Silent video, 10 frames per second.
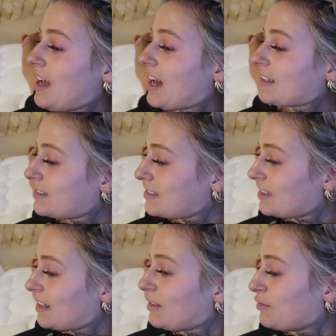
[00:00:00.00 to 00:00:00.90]

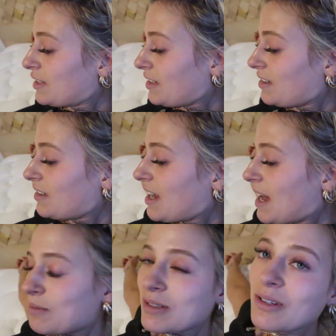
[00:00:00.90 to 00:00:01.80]
and I feel
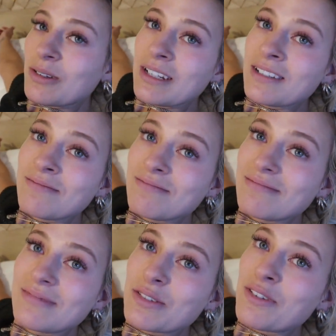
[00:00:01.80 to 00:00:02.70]
absolutely
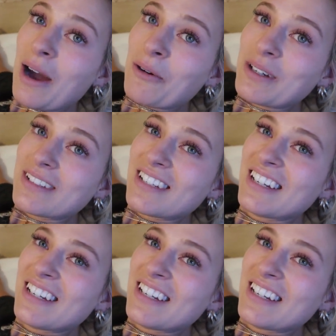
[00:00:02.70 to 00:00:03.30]
devoured.